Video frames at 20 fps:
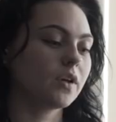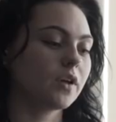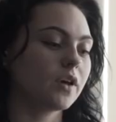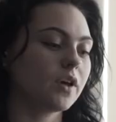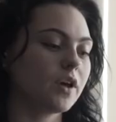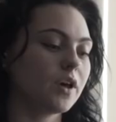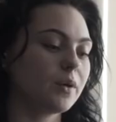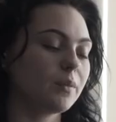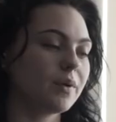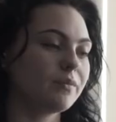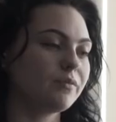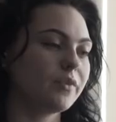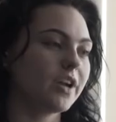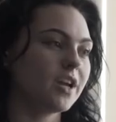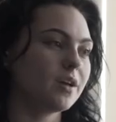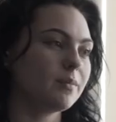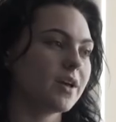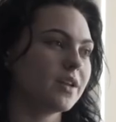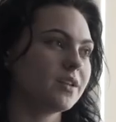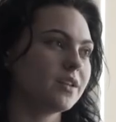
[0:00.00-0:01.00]
When
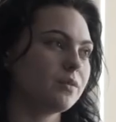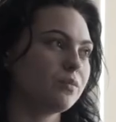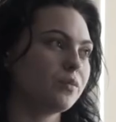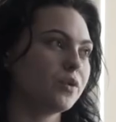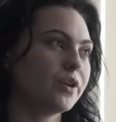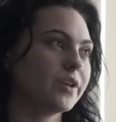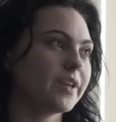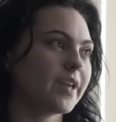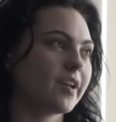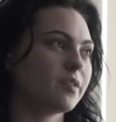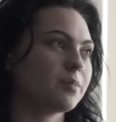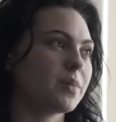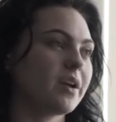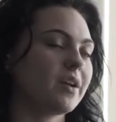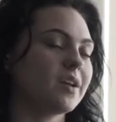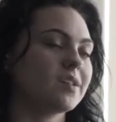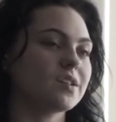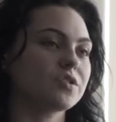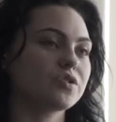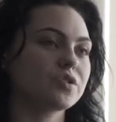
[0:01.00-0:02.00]
recommending work
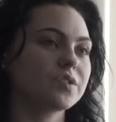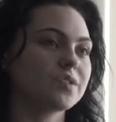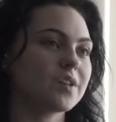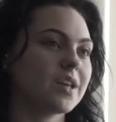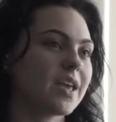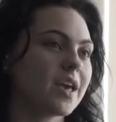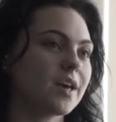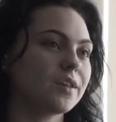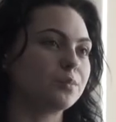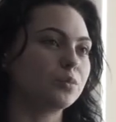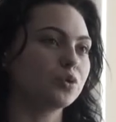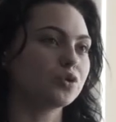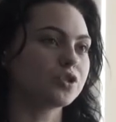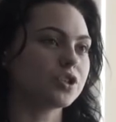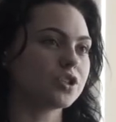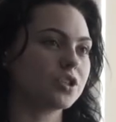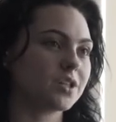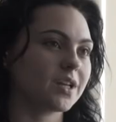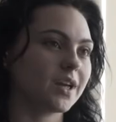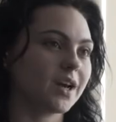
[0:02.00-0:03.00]
experience, I'd just say get as much as you